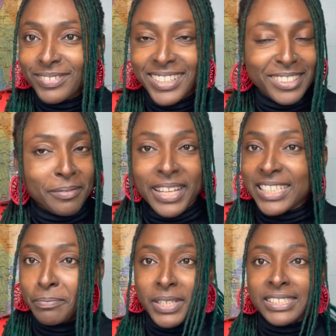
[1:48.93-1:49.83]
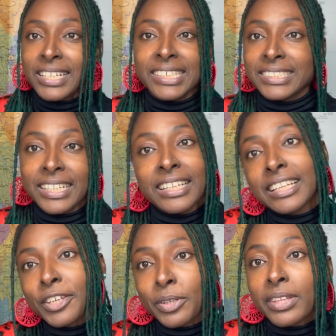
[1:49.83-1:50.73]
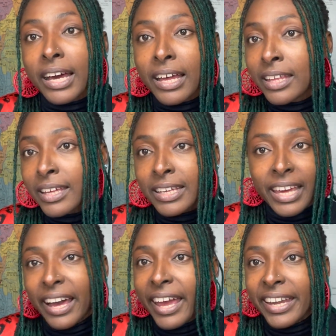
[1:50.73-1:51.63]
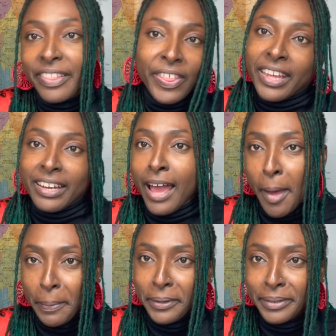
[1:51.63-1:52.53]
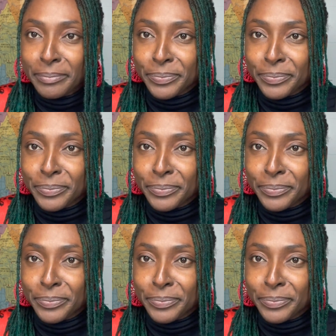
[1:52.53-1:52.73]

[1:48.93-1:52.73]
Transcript: So that's basically telling you that anything can happen.